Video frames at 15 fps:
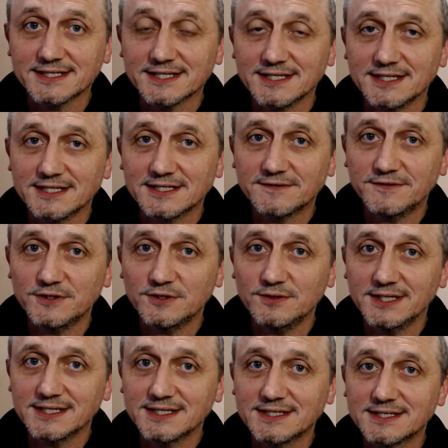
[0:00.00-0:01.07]
the last few
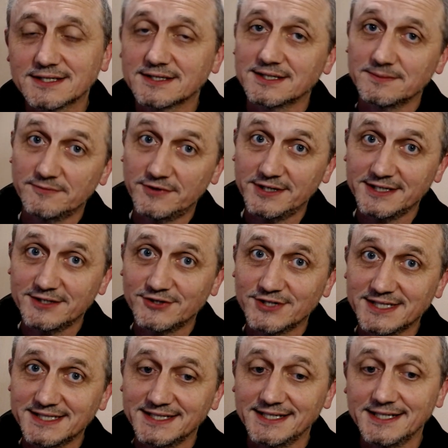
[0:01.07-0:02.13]
years because I'm very
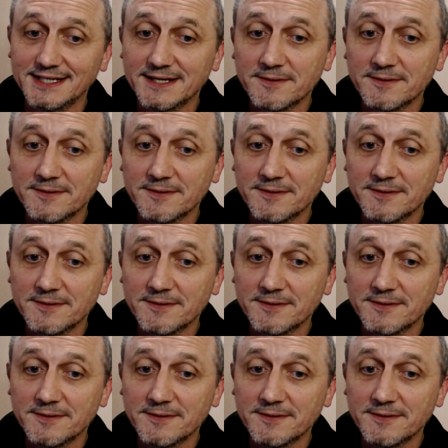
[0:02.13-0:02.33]
interested in it,